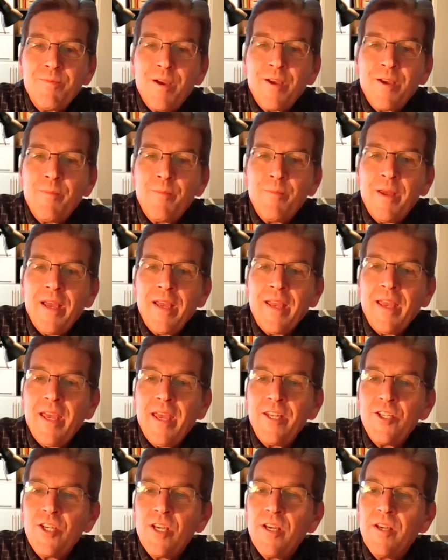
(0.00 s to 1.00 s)
Michael. Back
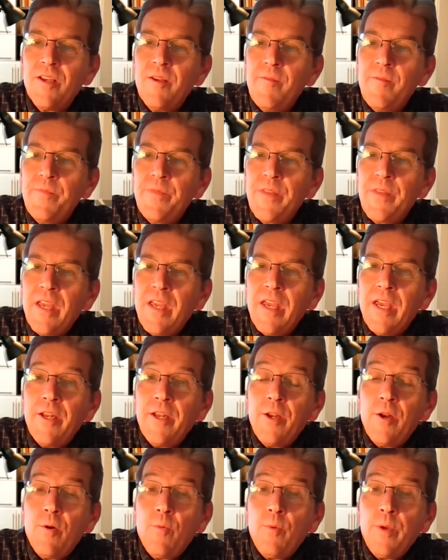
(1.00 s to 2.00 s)
at you.
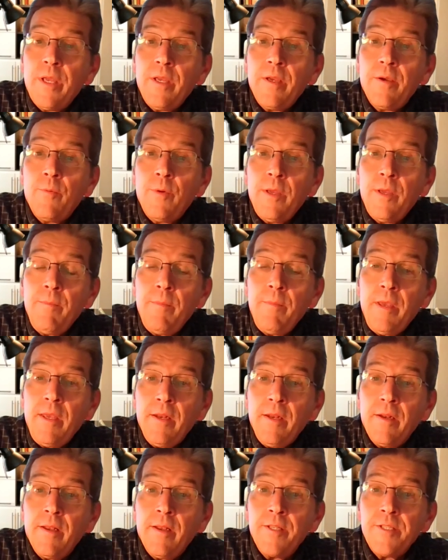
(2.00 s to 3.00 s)
And we
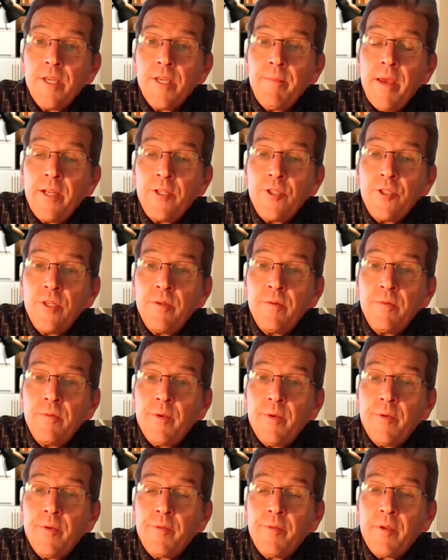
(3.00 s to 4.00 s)
meet, as I
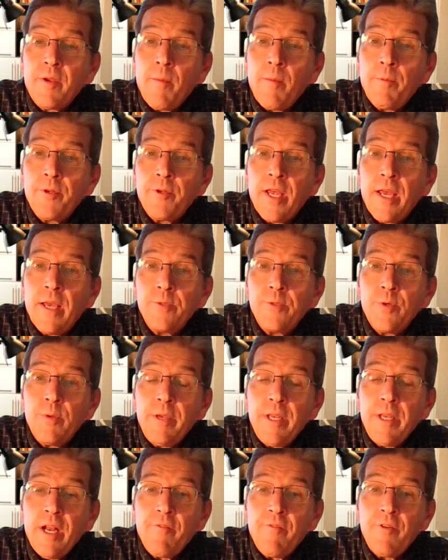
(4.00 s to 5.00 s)
mentioned a couple times. We
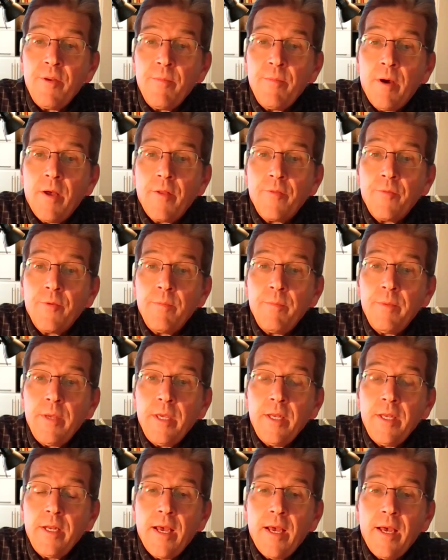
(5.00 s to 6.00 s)
meet every month. We
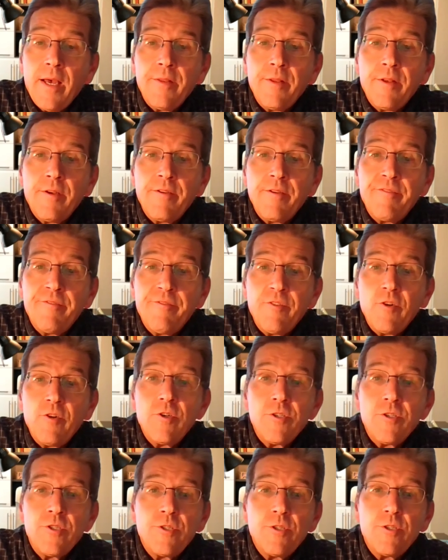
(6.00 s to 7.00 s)
meet on the
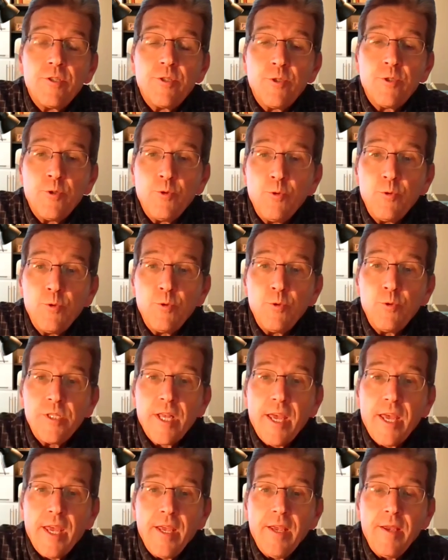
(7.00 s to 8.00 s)
first
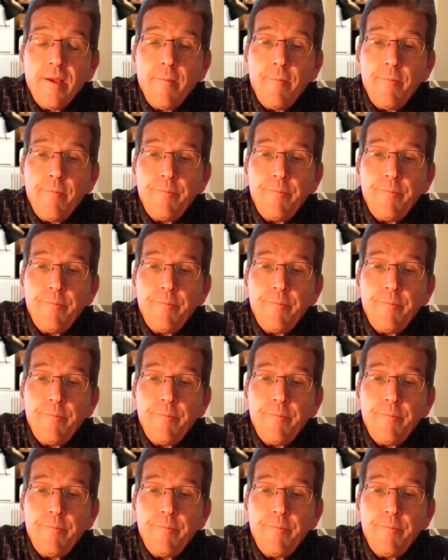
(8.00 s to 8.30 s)
Tuesday